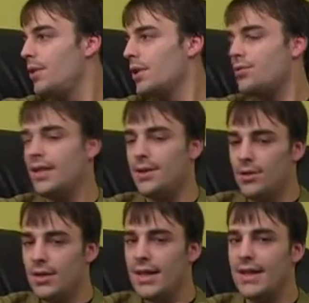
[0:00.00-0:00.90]
create
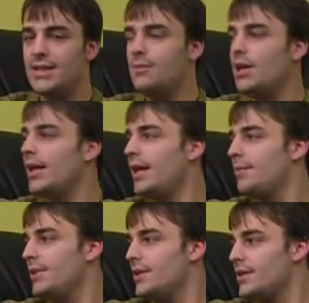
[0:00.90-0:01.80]
all the XML
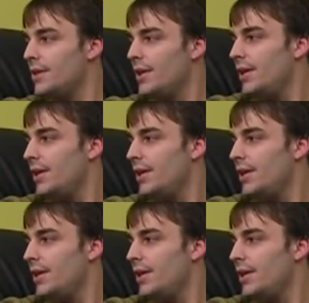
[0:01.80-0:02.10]
elements